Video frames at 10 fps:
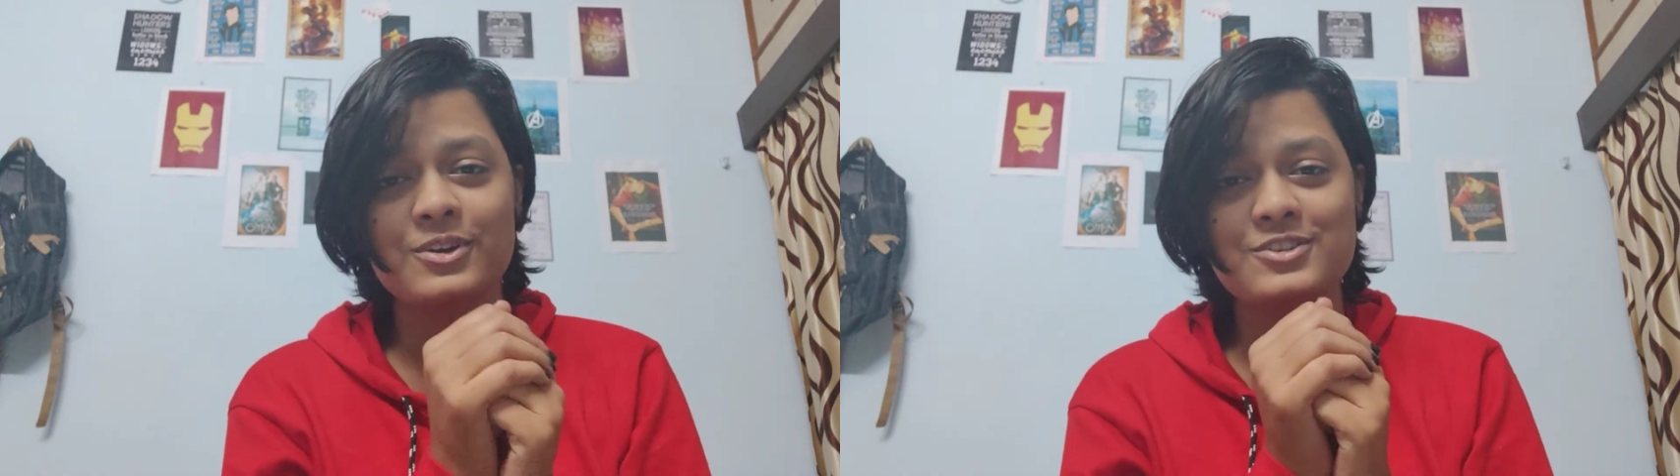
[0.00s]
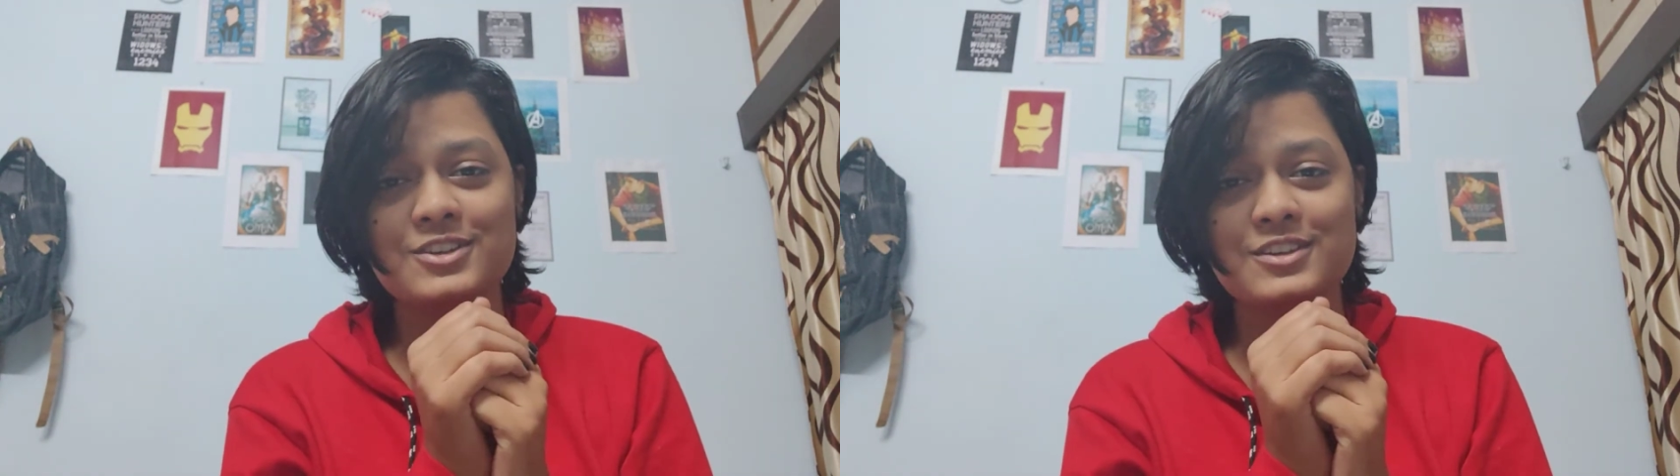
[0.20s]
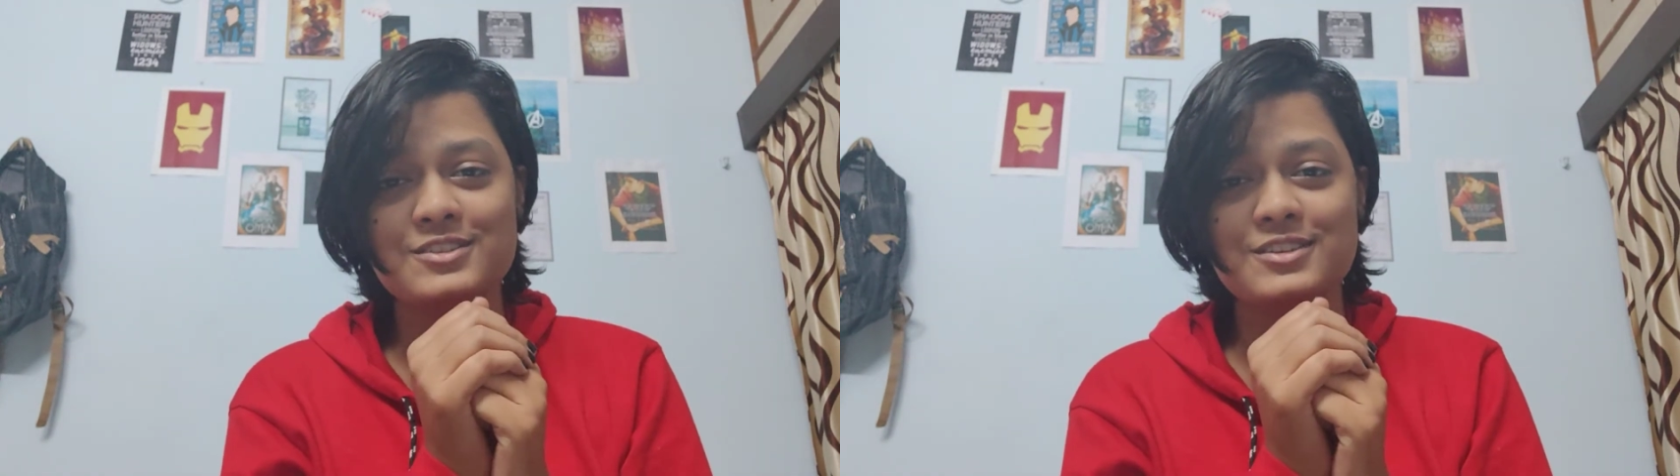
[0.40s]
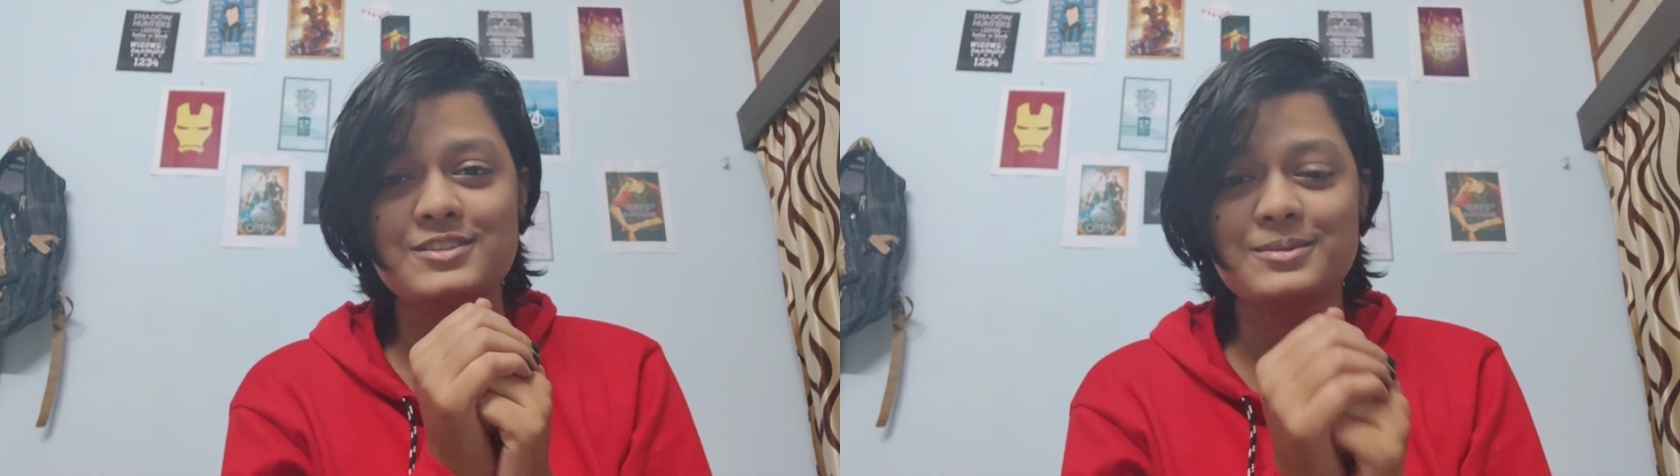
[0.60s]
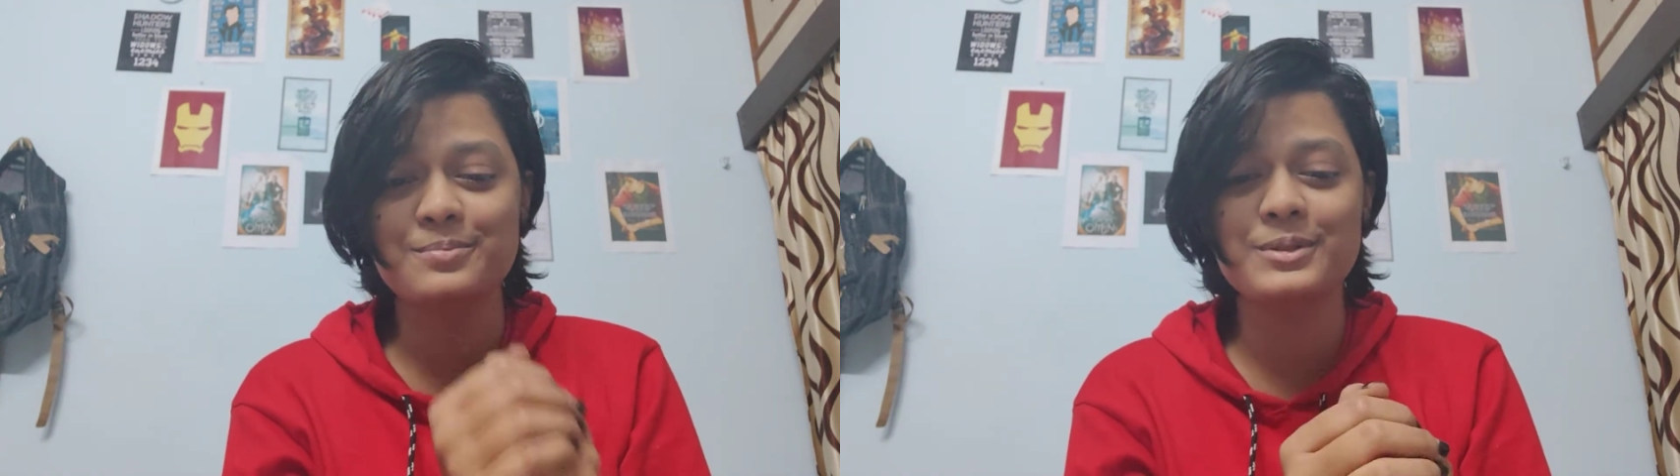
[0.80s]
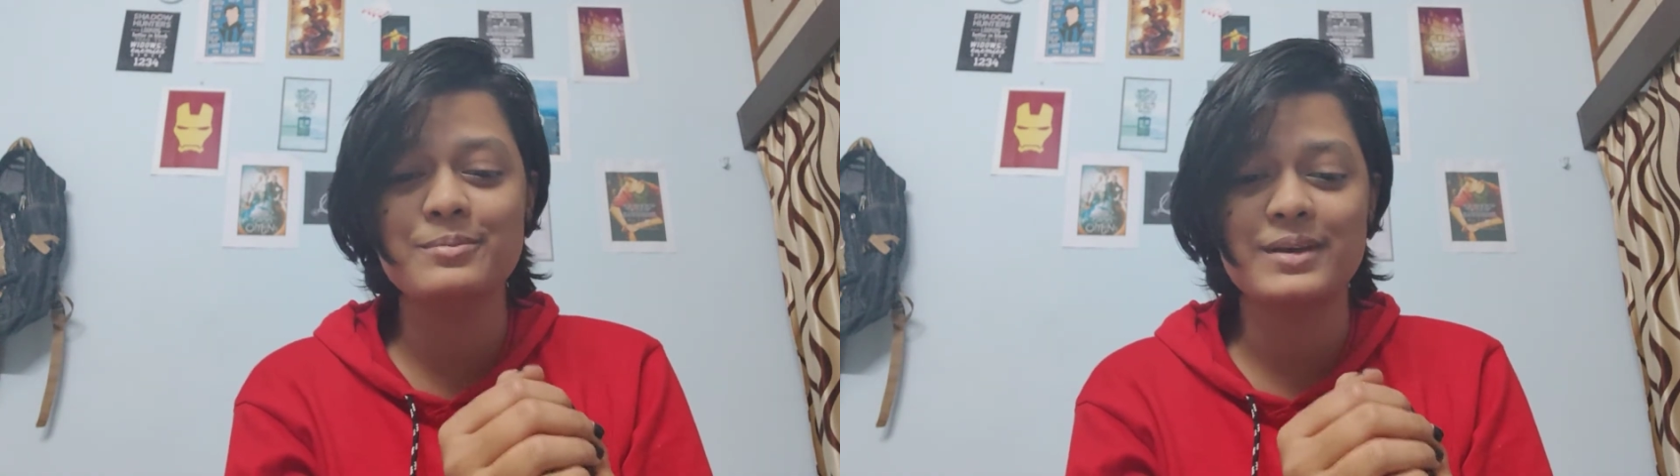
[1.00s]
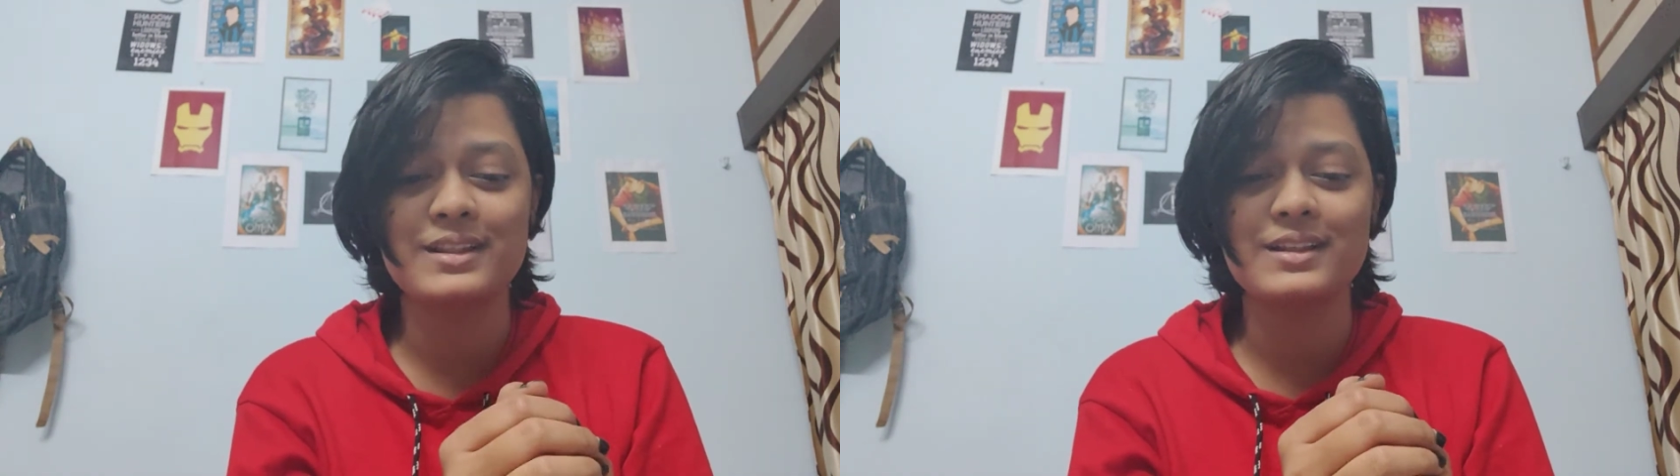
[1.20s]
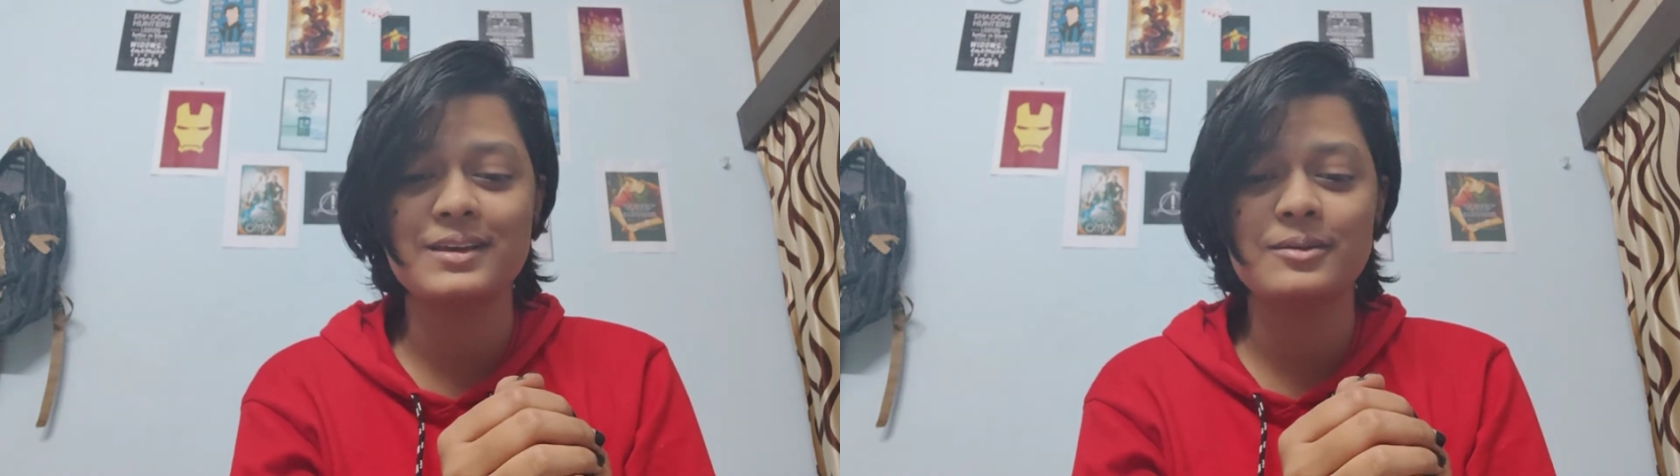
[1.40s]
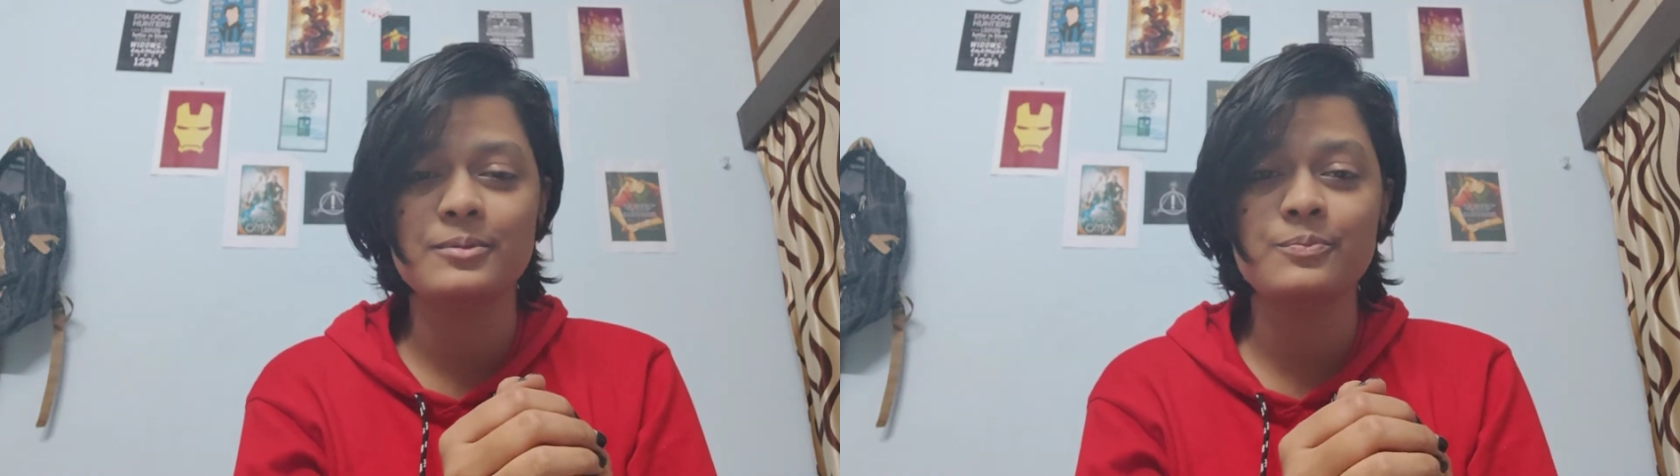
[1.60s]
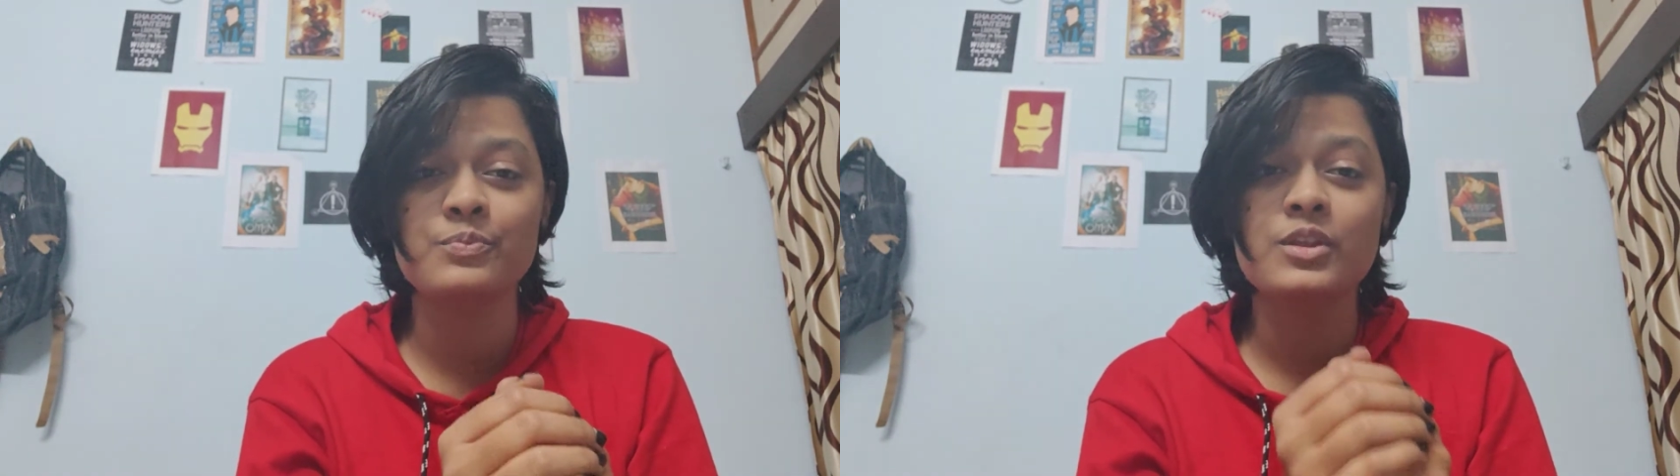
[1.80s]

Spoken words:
or just a simple medley.